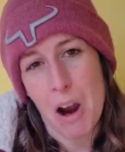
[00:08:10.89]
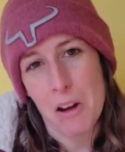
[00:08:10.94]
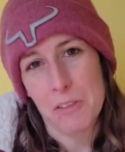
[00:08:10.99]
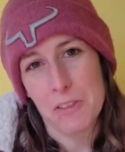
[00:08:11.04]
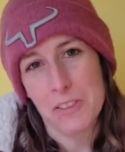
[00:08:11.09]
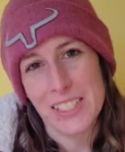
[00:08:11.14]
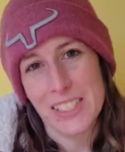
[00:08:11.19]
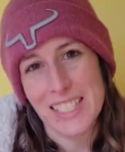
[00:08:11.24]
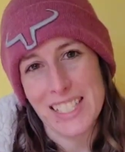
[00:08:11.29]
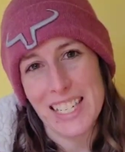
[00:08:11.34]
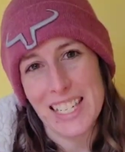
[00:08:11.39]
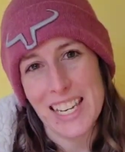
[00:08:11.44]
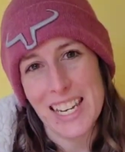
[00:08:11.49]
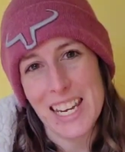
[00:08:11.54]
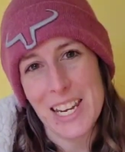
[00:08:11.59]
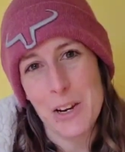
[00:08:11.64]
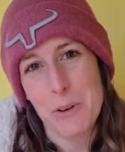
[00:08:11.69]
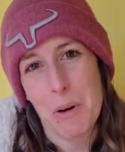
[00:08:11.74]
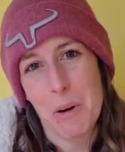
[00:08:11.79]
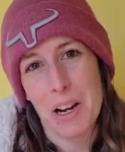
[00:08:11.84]
of the
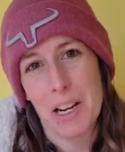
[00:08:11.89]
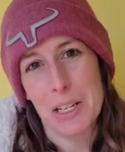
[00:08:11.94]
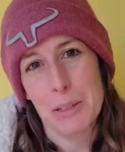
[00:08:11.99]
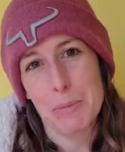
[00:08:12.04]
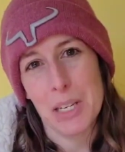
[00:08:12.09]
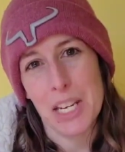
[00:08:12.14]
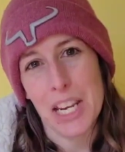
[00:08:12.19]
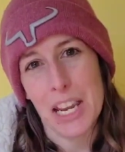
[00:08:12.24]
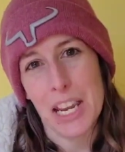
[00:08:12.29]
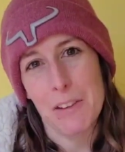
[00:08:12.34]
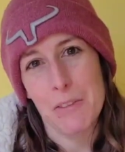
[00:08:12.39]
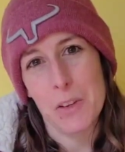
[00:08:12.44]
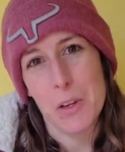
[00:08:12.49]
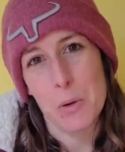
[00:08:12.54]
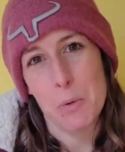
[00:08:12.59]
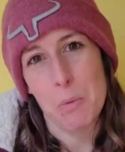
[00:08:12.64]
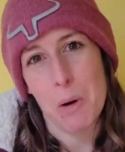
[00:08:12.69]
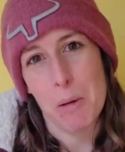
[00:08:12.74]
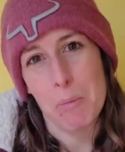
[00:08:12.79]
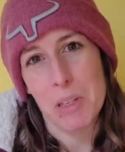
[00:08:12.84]
equine
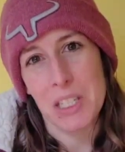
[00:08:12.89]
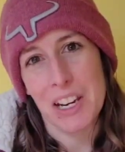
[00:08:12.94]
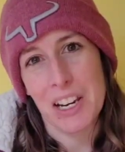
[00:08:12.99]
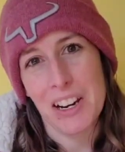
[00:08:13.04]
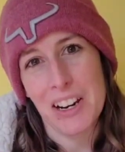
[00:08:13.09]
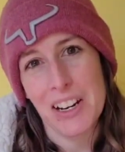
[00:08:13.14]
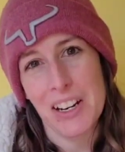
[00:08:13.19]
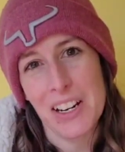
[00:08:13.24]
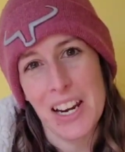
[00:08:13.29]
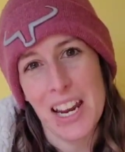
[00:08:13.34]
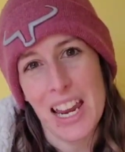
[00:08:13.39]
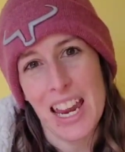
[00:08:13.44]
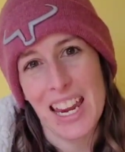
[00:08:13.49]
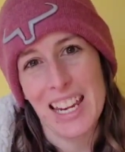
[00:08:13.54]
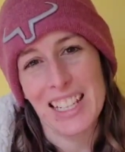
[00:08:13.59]
behavior webinar,